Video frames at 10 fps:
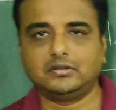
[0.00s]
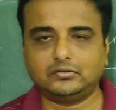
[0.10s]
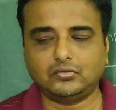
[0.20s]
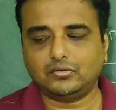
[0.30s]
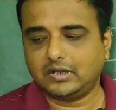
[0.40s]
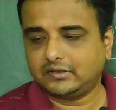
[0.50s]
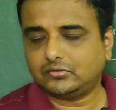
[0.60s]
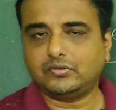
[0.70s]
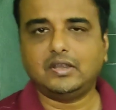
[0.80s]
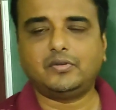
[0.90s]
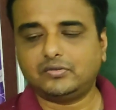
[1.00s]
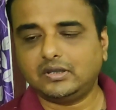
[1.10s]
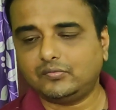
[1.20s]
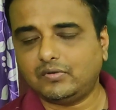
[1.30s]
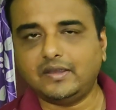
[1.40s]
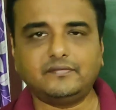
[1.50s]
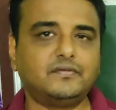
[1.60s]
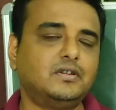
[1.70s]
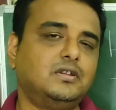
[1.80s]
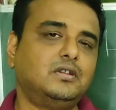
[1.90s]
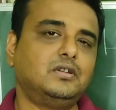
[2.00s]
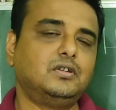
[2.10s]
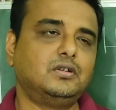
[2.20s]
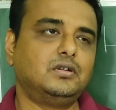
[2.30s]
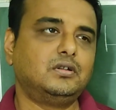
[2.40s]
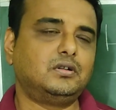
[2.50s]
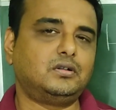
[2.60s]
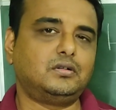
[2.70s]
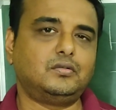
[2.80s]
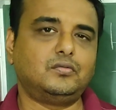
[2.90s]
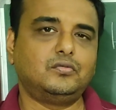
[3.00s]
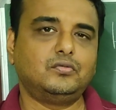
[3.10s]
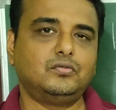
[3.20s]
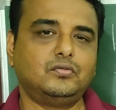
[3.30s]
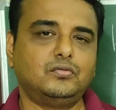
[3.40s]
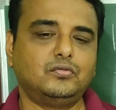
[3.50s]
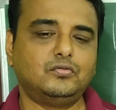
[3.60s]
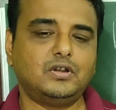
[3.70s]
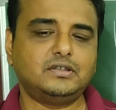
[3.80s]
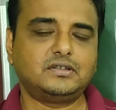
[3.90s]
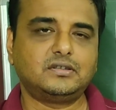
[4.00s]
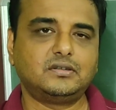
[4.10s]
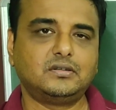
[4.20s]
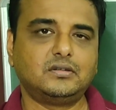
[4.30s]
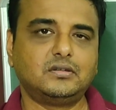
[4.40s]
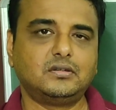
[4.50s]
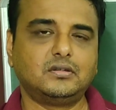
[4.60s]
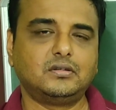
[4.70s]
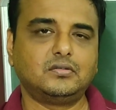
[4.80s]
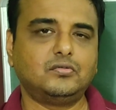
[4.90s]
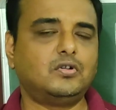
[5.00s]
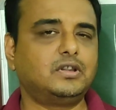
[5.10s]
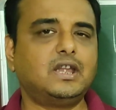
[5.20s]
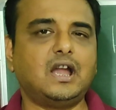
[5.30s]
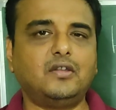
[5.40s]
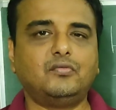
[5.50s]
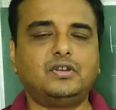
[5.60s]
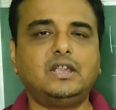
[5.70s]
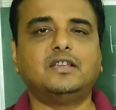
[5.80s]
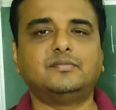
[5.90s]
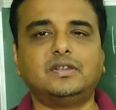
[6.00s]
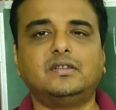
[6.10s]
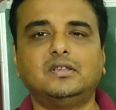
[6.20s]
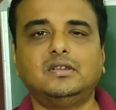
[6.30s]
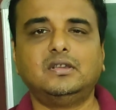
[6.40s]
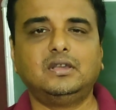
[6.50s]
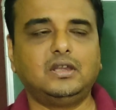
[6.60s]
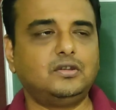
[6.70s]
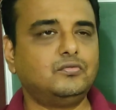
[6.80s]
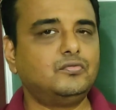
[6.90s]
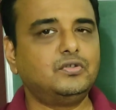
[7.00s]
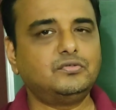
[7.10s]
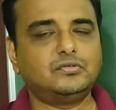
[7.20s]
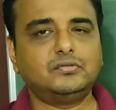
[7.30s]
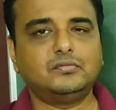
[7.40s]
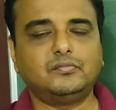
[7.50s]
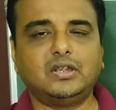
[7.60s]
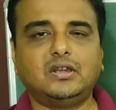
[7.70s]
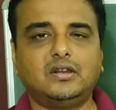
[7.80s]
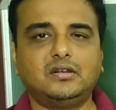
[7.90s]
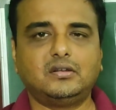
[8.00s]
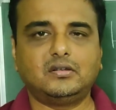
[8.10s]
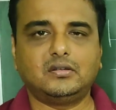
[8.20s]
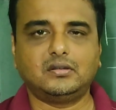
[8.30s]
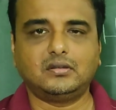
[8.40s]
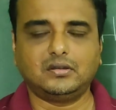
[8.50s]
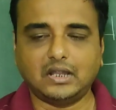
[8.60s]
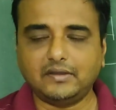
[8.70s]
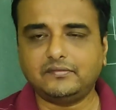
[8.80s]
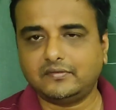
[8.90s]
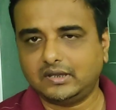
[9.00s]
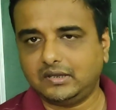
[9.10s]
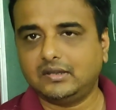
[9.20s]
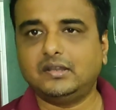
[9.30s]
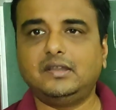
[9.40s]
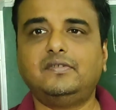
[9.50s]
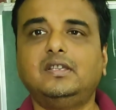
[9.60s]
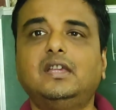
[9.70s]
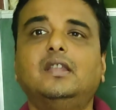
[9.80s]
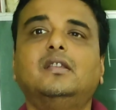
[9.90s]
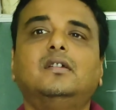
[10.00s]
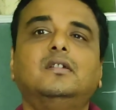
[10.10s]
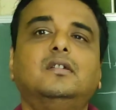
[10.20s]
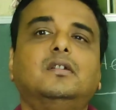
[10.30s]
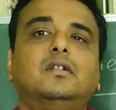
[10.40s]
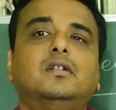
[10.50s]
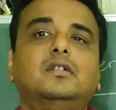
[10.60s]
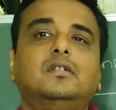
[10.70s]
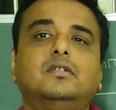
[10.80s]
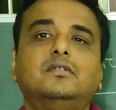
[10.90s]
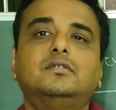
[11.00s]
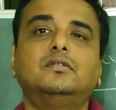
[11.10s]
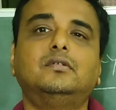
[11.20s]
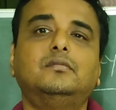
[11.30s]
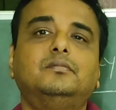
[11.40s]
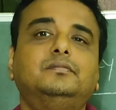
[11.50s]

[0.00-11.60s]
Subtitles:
told a story about a wife uh, who got an unworthy husband and who used to make her life a living hell. So